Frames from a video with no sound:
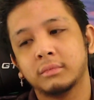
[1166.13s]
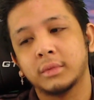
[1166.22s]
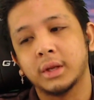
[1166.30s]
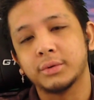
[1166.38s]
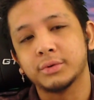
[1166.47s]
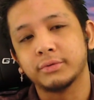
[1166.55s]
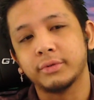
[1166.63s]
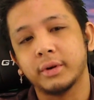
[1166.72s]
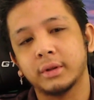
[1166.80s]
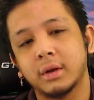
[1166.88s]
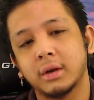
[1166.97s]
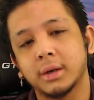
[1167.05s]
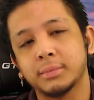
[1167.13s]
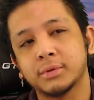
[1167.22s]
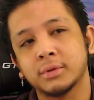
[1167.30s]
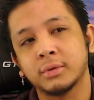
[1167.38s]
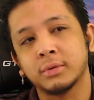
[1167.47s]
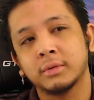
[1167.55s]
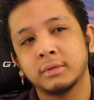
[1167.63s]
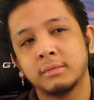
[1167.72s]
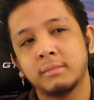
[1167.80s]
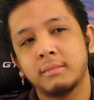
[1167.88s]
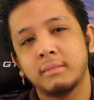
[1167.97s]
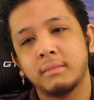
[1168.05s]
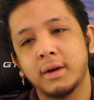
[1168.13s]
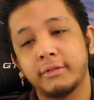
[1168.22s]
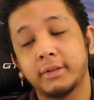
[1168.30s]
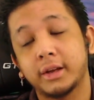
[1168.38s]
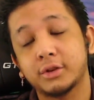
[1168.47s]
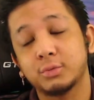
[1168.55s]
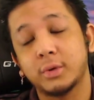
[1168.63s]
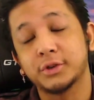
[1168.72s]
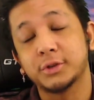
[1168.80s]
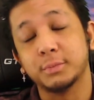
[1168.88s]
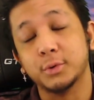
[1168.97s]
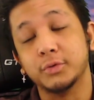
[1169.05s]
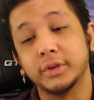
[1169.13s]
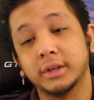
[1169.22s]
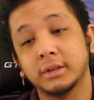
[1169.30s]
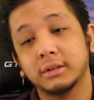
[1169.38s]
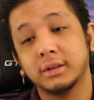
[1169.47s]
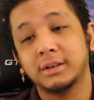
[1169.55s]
That was a very long episode. I feel like I just watched a movie.